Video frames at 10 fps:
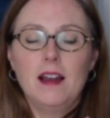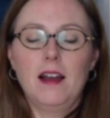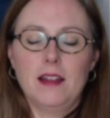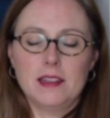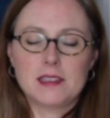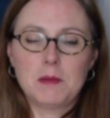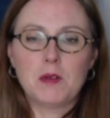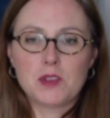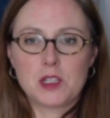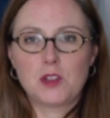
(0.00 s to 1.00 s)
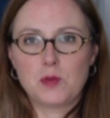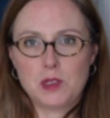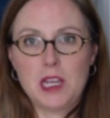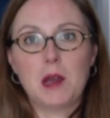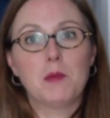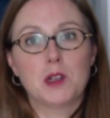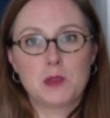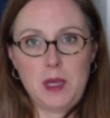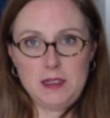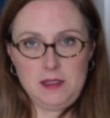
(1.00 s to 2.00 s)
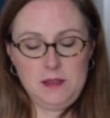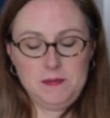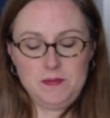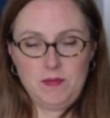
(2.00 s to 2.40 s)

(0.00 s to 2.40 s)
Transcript: the same number of stitches will take up more space.